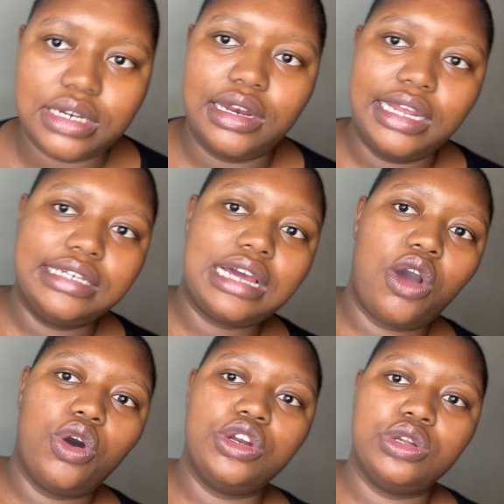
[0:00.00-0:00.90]
later
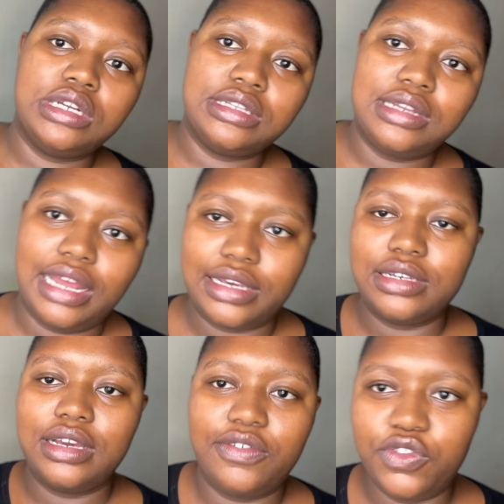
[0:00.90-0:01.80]
on on like a